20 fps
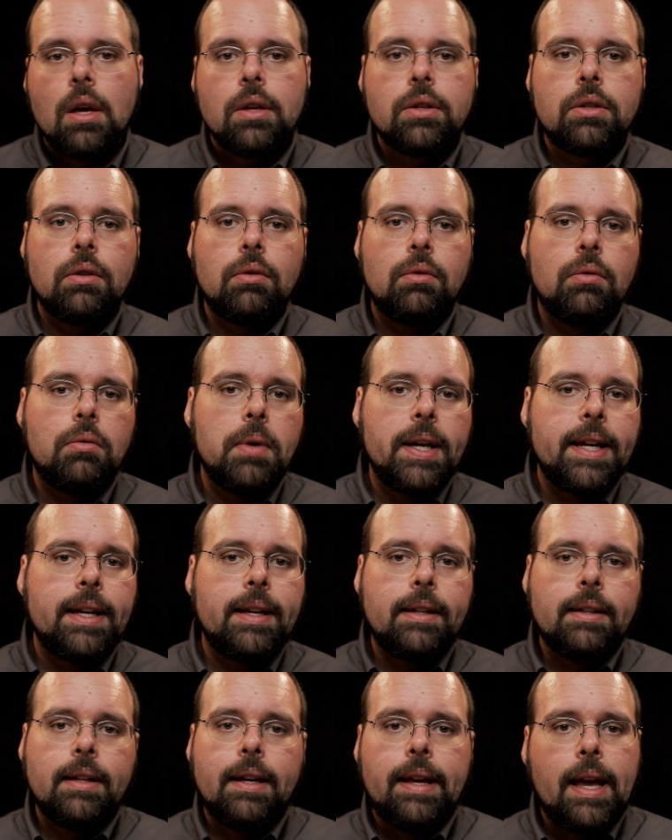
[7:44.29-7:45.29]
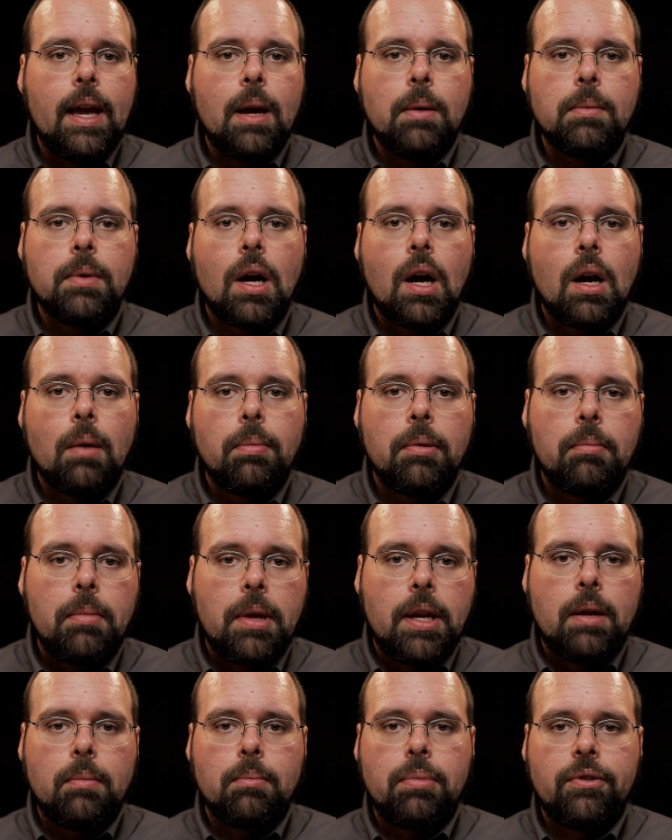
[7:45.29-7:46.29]
So waking the camera up a
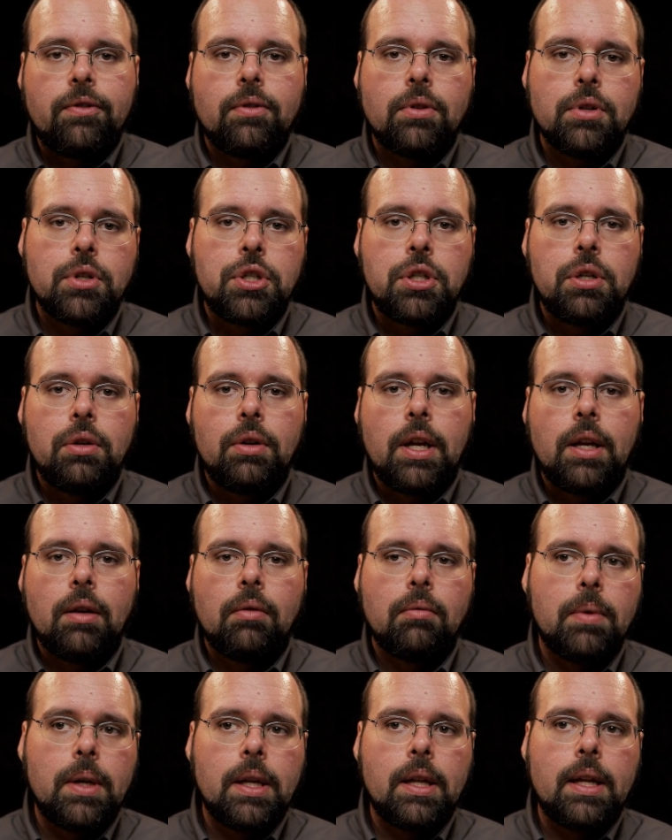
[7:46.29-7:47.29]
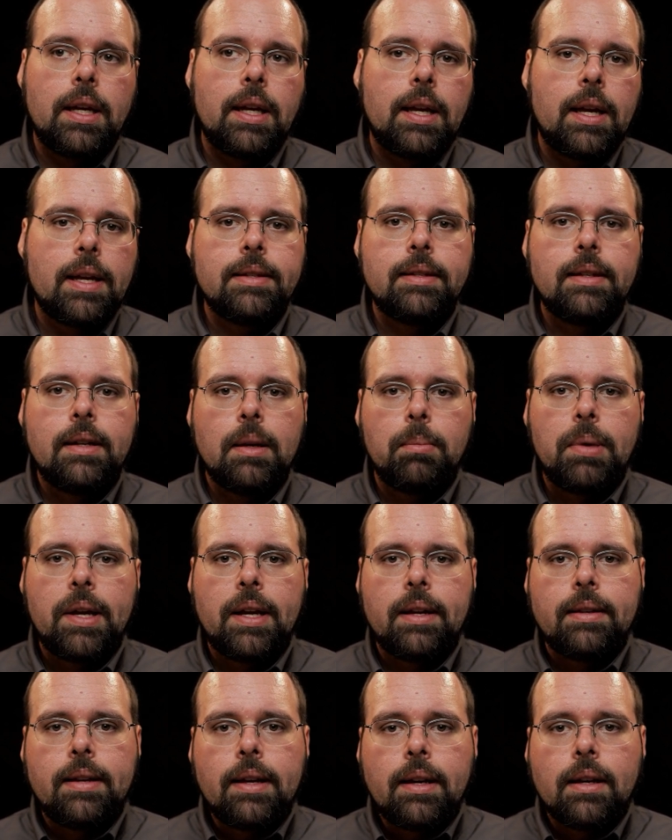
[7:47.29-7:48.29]
minute before shooting really isn't a
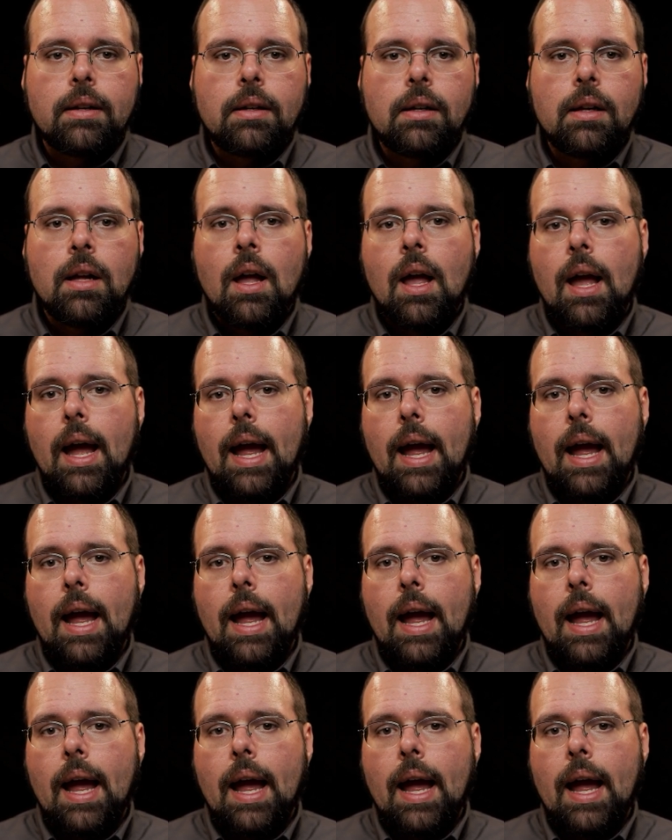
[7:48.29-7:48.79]
big deal,